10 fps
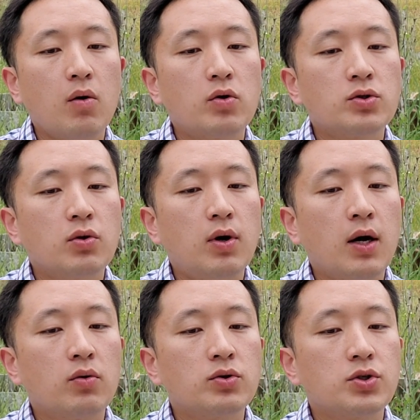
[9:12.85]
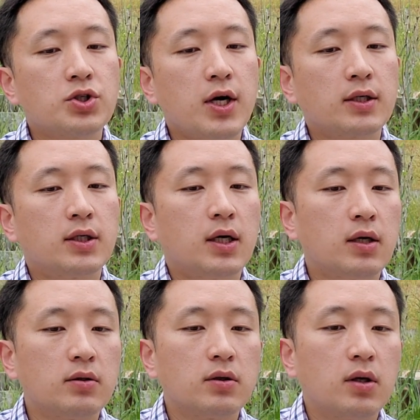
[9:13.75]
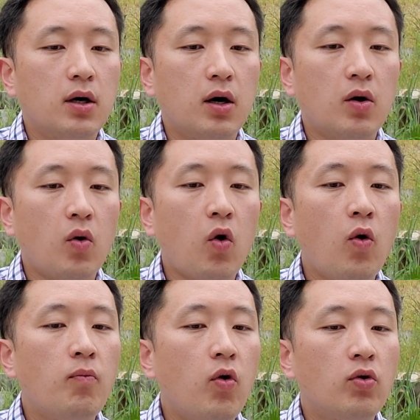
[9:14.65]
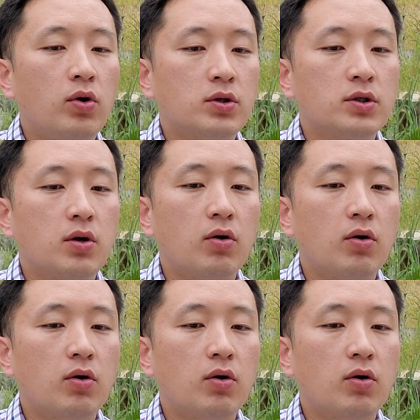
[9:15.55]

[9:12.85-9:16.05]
Also, I also checked the homeowners